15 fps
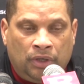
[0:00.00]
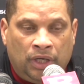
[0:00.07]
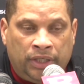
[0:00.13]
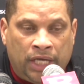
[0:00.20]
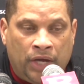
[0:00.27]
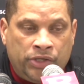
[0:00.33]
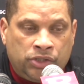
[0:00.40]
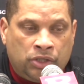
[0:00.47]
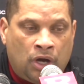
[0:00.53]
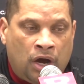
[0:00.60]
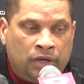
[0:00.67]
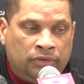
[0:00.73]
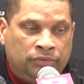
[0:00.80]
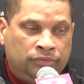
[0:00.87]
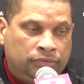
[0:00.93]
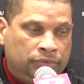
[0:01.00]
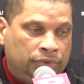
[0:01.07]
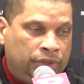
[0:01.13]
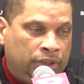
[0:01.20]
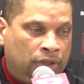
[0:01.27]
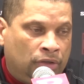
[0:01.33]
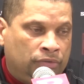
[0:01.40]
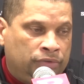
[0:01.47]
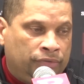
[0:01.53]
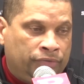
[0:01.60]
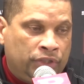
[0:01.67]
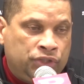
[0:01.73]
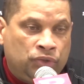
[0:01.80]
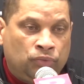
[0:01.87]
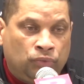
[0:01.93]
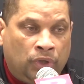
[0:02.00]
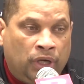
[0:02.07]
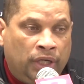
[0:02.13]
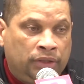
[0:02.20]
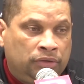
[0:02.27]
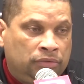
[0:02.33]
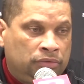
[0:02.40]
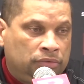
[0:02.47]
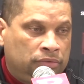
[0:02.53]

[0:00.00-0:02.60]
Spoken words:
And now he's guarding, you know, Division I